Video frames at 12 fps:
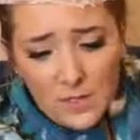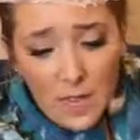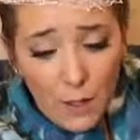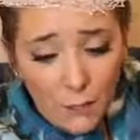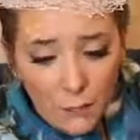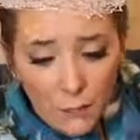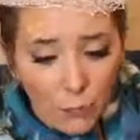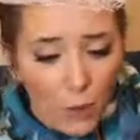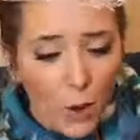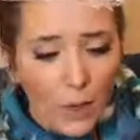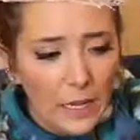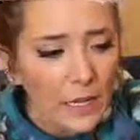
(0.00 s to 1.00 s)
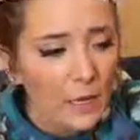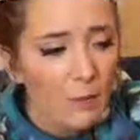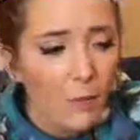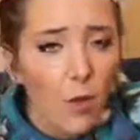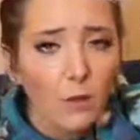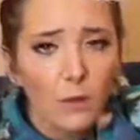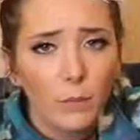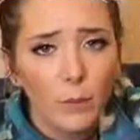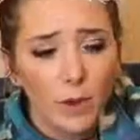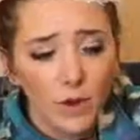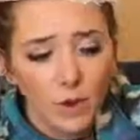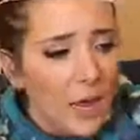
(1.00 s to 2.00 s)
They have broken and fallen
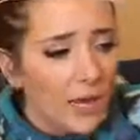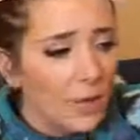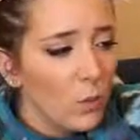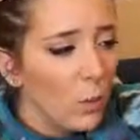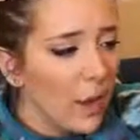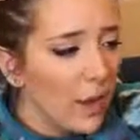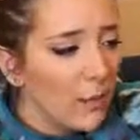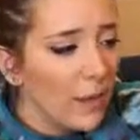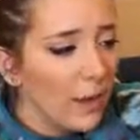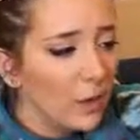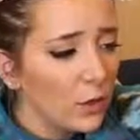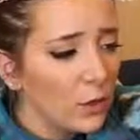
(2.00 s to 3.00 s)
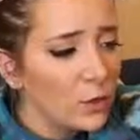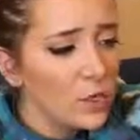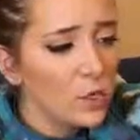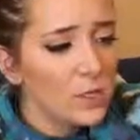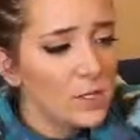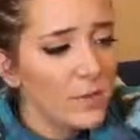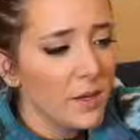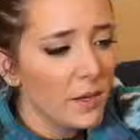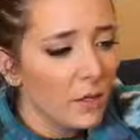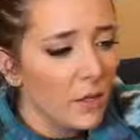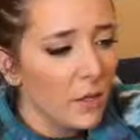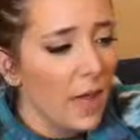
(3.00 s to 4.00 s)
apart. I can wear my glue shoes and my
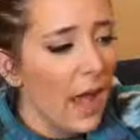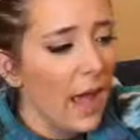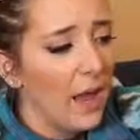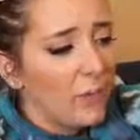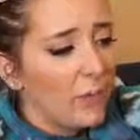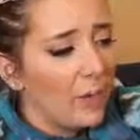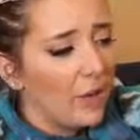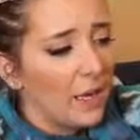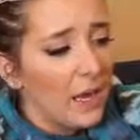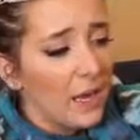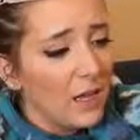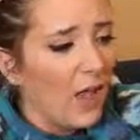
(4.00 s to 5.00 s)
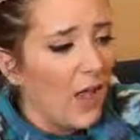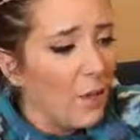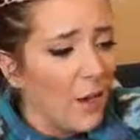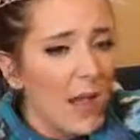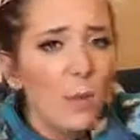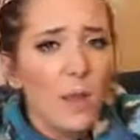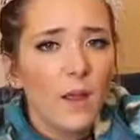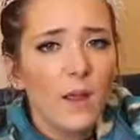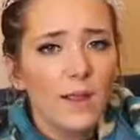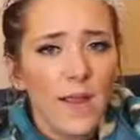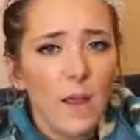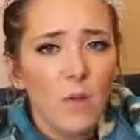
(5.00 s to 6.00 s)
glue hat, but like, am I
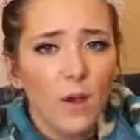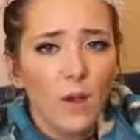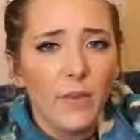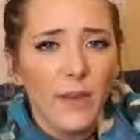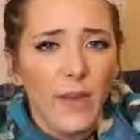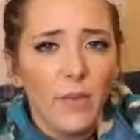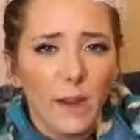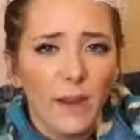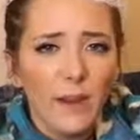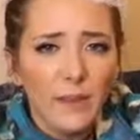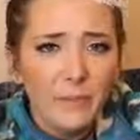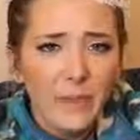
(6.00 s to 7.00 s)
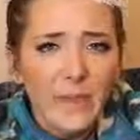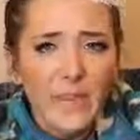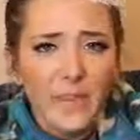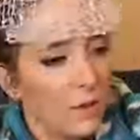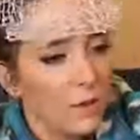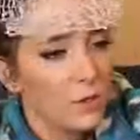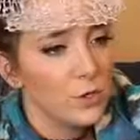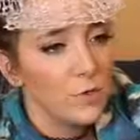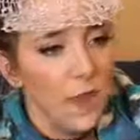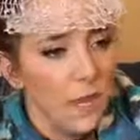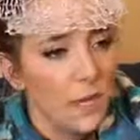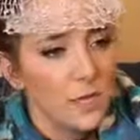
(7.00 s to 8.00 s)
wearing them or are they wearing me? Could you
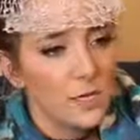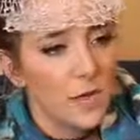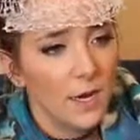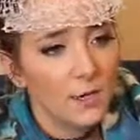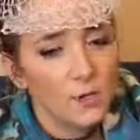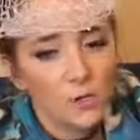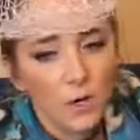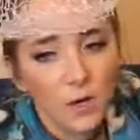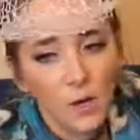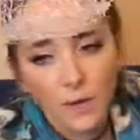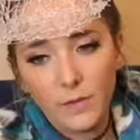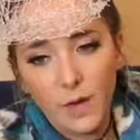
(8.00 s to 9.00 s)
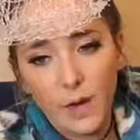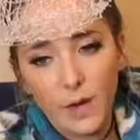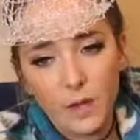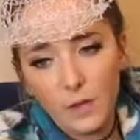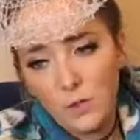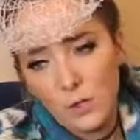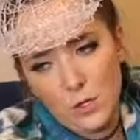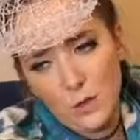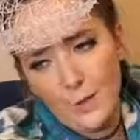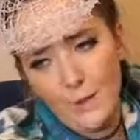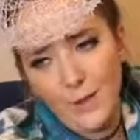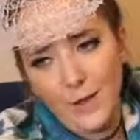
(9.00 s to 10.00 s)
make an entire shirt out of hot glue?
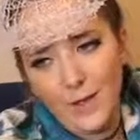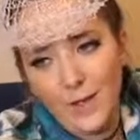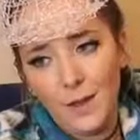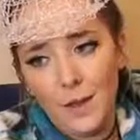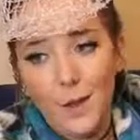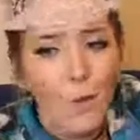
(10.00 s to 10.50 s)
Sure, fuck it.